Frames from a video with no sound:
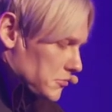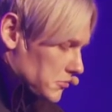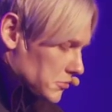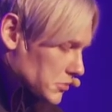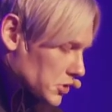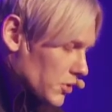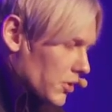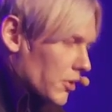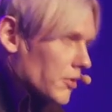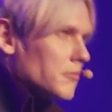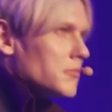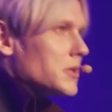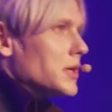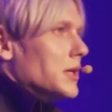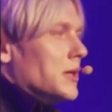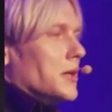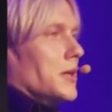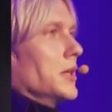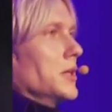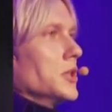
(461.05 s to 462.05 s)
you know,
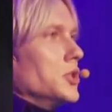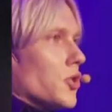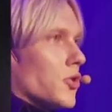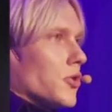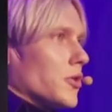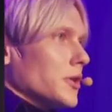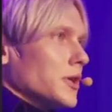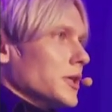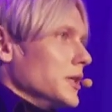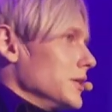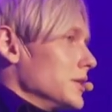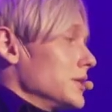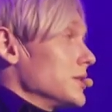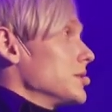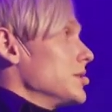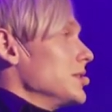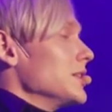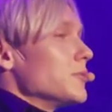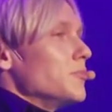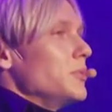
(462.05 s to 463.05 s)
enjoy
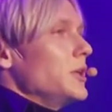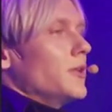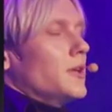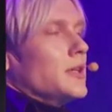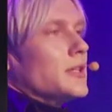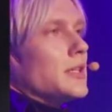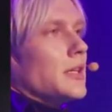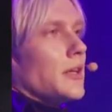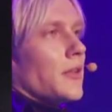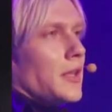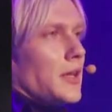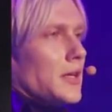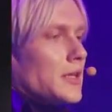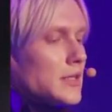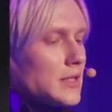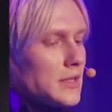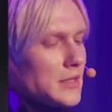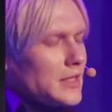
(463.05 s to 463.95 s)
just experiencing things.